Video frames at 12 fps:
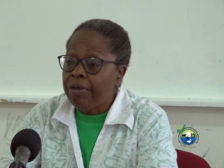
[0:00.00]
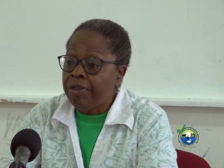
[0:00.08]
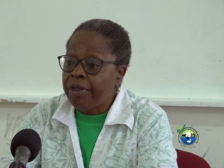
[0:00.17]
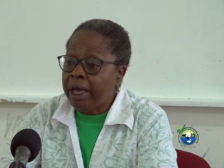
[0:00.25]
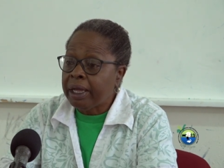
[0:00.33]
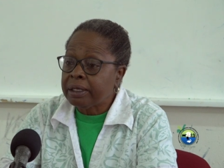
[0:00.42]

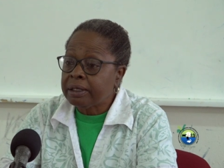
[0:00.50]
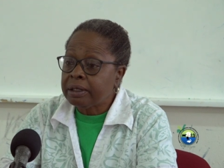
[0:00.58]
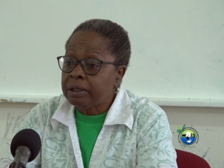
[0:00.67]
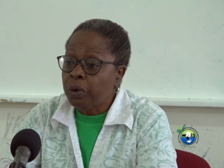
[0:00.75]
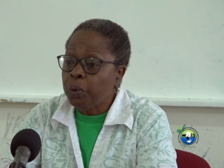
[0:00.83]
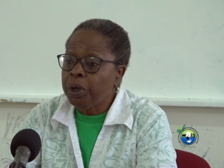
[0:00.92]

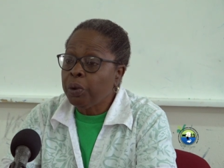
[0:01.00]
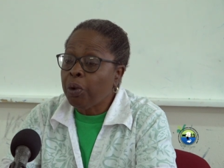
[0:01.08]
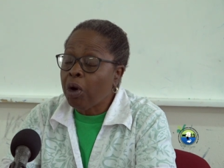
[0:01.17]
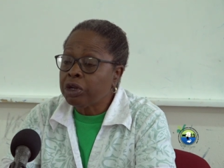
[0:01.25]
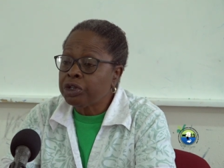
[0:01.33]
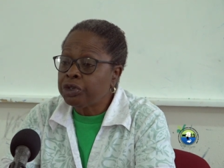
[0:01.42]
that we
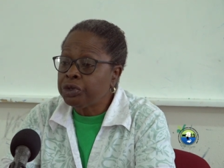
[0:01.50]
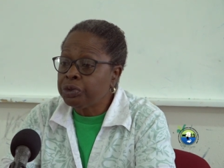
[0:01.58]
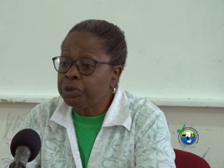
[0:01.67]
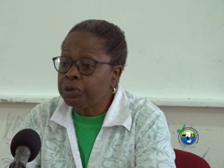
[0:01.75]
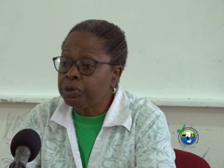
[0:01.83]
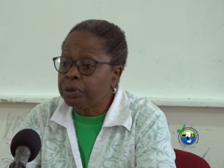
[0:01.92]
want
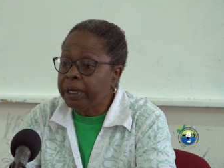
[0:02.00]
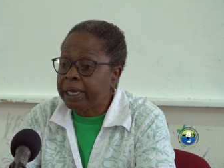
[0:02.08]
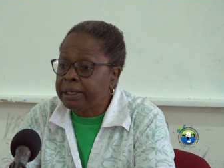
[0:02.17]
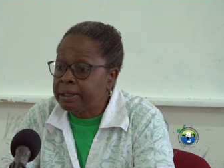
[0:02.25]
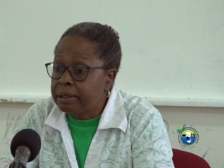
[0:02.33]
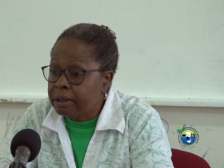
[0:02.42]
to
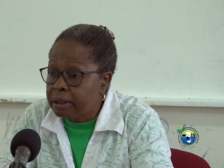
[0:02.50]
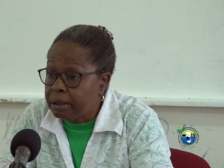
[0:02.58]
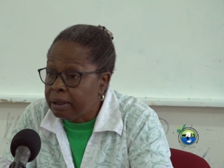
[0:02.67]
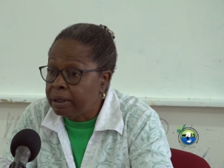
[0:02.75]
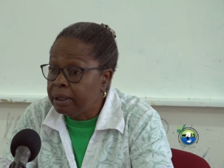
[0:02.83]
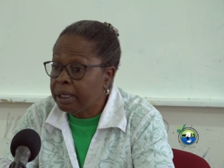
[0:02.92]
get
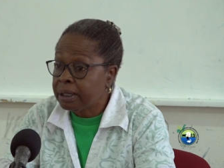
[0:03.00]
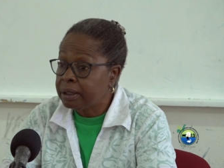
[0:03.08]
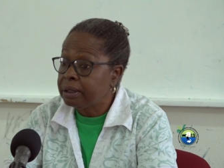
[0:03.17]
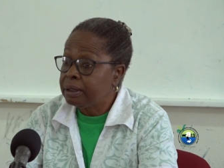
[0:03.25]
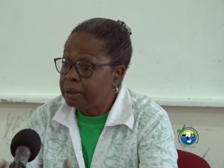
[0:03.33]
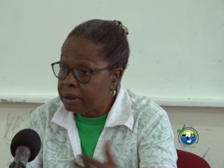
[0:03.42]
this
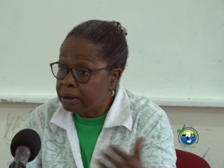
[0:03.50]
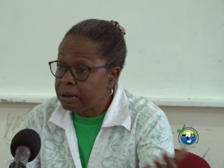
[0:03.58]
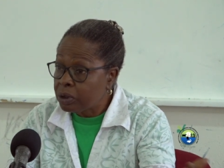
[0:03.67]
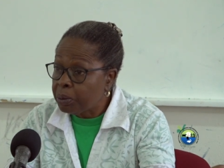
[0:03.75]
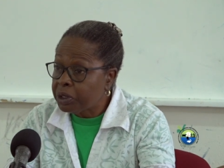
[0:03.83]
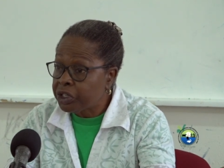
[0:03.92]

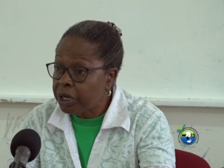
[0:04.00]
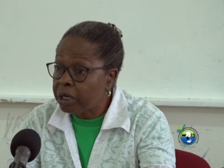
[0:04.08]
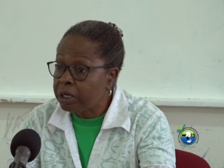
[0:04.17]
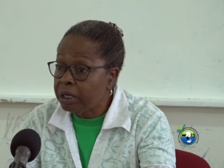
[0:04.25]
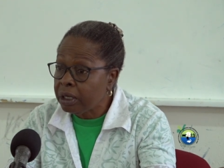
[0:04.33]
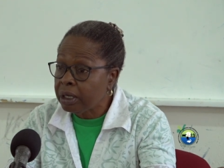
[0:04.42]
so much
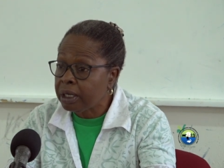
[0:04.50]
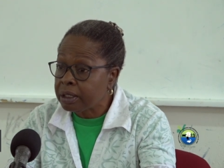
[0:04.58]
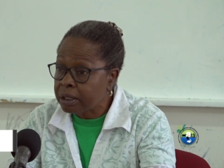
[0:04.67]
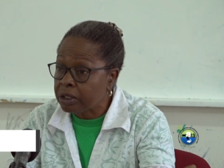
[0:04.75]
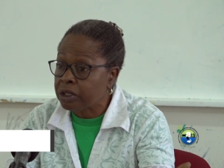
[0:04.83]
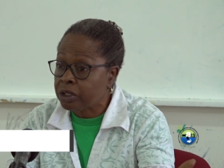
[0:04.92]
honey in
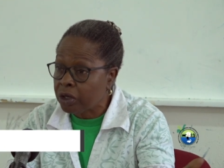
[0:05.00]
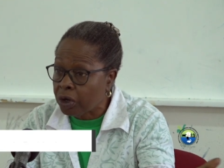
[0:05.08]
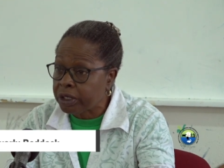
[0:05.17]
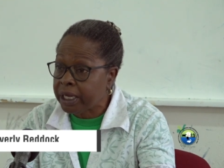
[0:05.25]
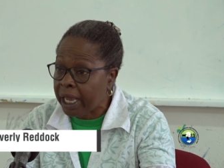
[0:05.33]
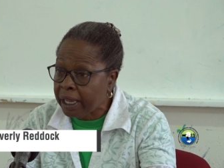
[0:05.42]
such a
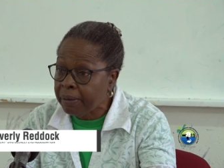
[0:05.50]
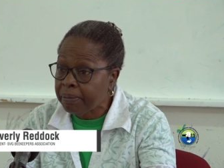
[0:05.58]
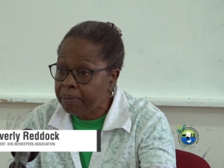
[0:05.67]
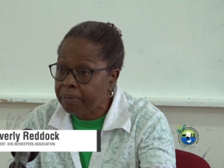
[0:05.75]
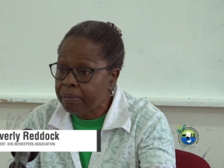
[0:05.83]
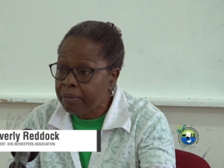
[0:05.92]
short time.
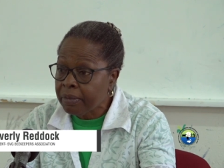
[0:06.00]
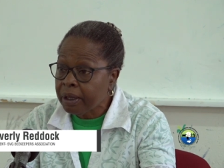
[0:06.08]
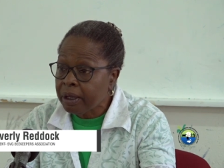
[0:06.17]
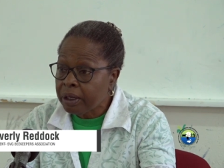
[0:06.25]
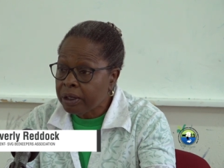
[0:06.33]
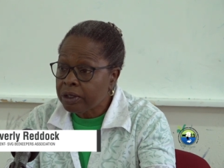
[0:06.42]

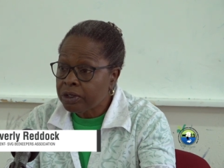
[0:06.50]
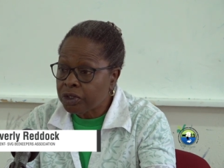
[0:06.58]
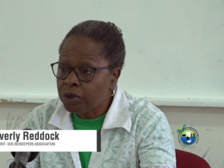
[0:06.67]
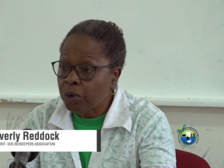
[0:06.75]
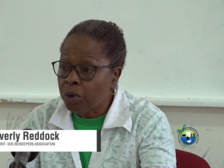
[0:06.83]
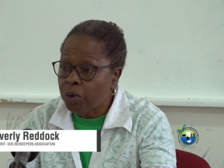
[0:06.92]

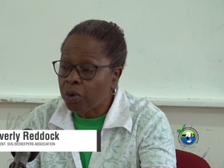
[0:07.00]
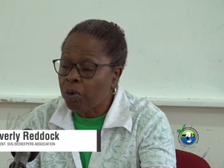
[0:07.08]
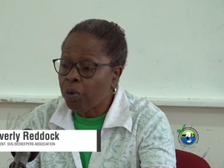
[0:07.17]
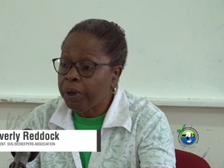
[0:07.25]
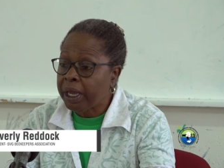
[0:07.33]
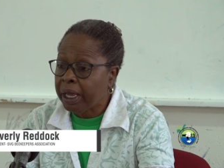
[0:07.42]
So
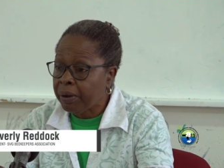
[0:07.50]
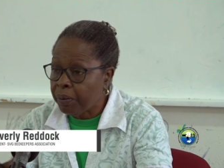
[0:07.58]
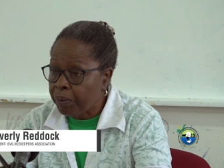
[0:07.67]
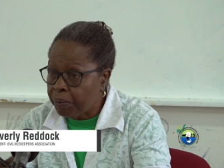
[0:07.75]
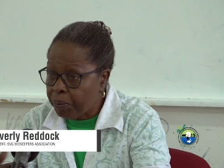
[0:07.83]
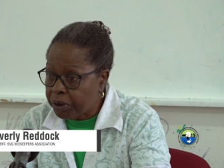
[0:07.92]
we
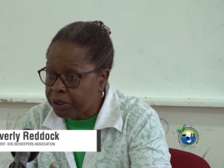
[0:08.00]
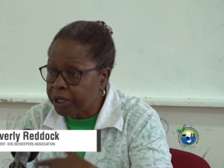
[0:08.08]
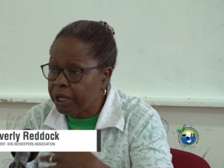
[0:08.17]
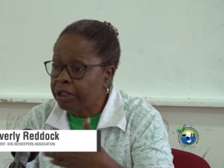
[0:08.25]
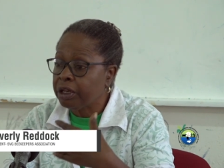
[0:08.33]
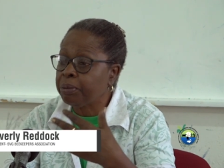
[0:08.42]
put
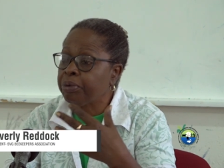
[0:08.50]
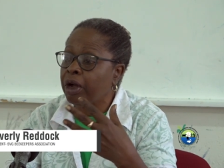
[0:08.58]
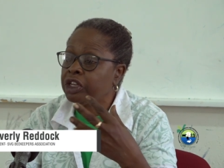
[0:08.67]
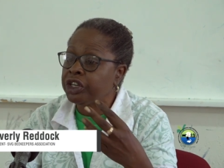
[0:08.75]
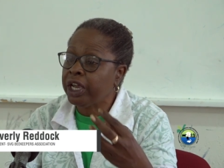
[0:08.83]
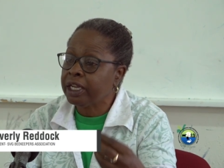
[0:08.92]
together the
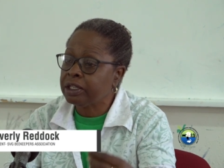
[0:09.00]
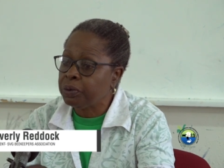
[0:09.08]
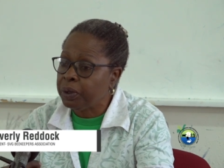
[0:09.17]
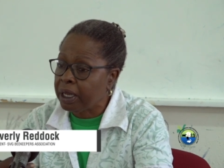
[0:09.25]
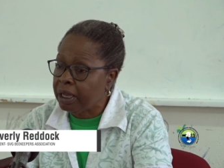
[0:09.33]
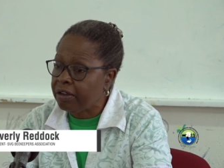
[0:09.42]
project,
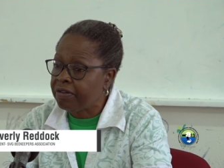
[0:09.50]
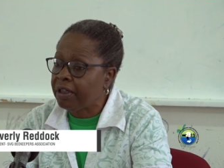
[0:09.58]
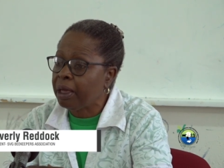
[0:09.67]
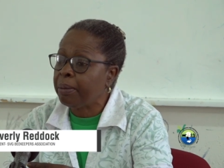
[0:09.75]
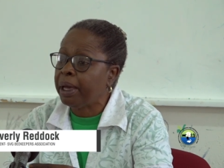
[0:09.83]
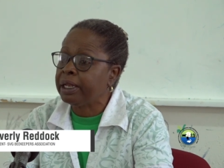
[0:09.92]
we gave
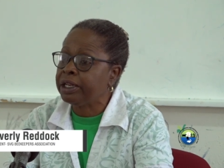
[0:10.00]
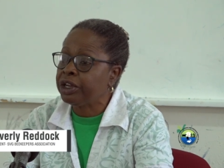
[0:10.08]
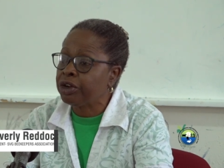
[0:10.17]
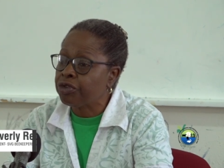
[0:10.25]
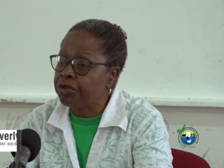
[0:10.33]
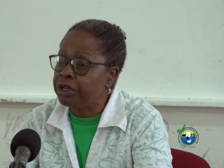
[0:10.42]
them, and they
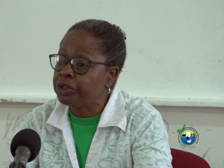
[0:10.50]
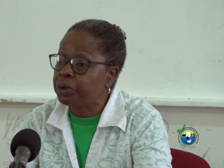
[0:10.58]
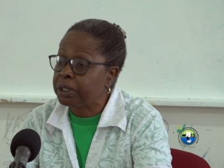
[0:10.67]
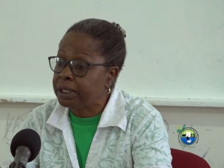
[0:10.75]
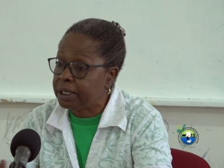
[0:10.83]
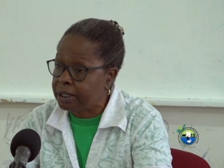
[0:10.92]
agreed to
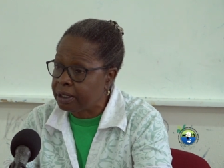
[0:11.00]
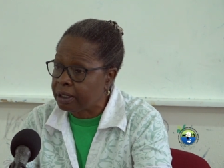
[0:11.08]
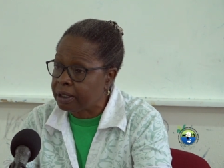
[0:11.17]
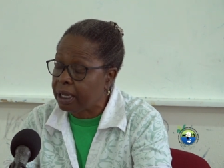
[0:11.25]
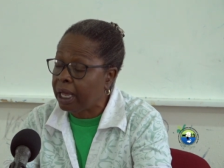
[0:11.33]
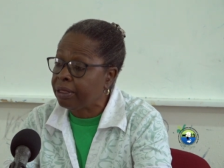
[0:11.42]
assist
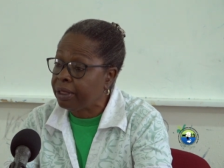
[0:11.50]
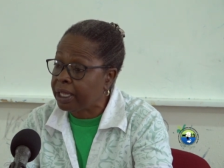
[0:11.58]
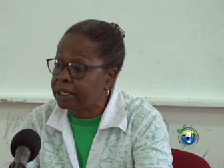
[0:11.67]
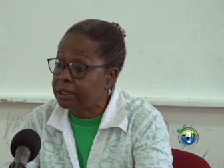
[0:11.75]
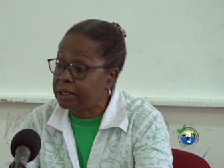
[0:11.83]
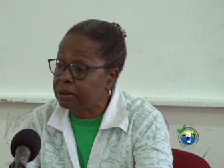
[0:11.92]
us, and
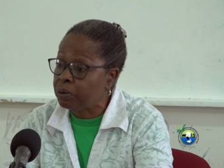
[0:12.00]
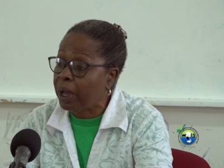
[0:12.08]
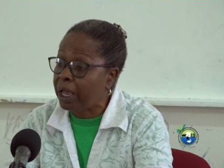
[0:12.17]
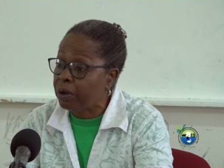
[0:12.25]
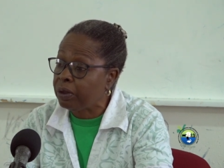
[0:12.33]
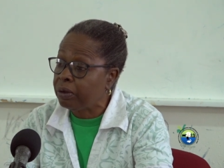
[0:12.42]
that's
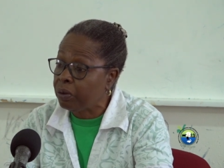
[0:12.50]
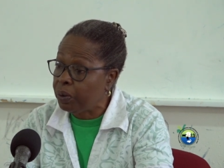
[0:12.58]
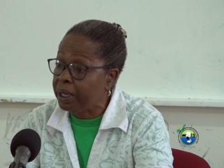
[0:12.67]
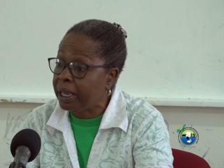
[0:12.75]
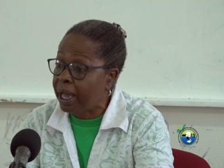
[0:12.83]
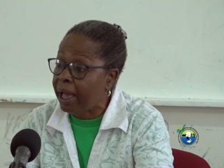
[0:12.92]
why
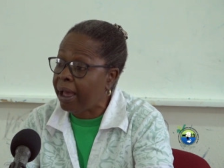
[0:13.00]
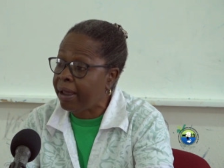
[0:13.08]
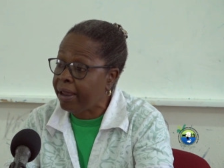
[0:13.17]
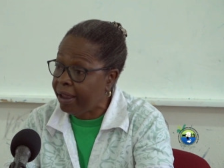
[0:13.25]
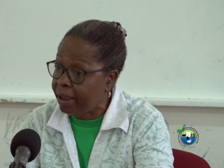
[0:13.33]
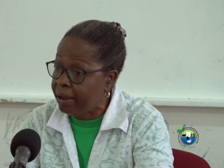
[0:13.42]
we are
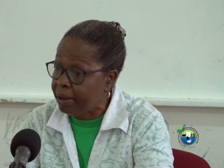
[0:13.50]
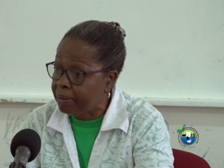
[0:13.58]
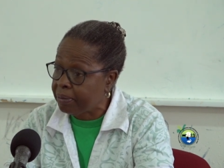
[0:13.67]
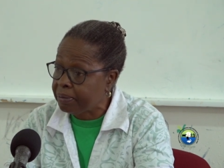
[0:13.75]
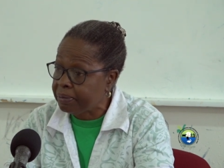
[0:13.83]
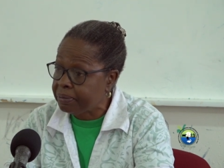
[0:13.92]
here.
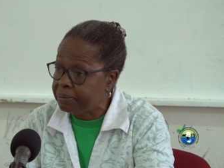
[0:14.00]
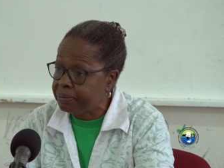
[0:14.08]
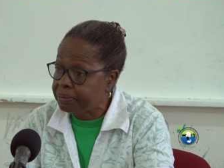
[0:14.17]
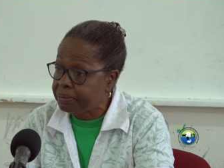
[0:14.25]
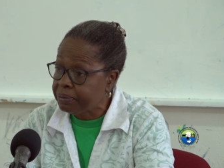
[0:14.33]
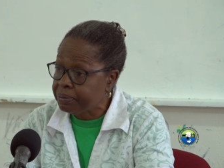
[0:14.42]
Ms.
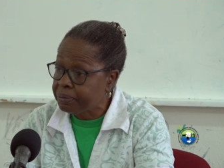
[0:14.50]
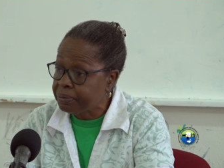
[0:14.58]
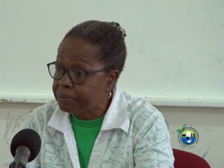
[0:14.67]
Reddock